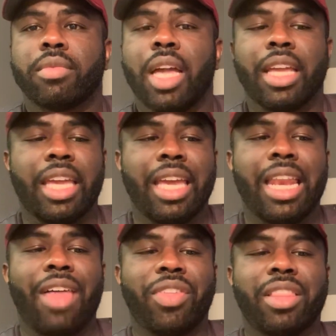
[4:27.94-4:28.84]
Again,
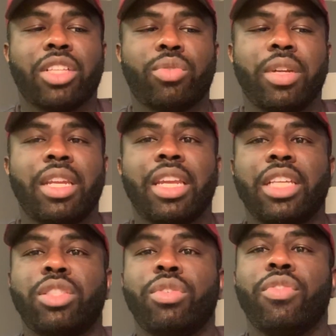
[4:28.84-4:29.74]
I think that Trina
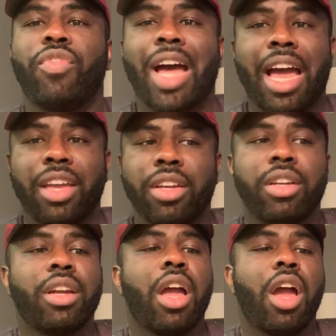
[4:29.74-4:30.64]
needs to fire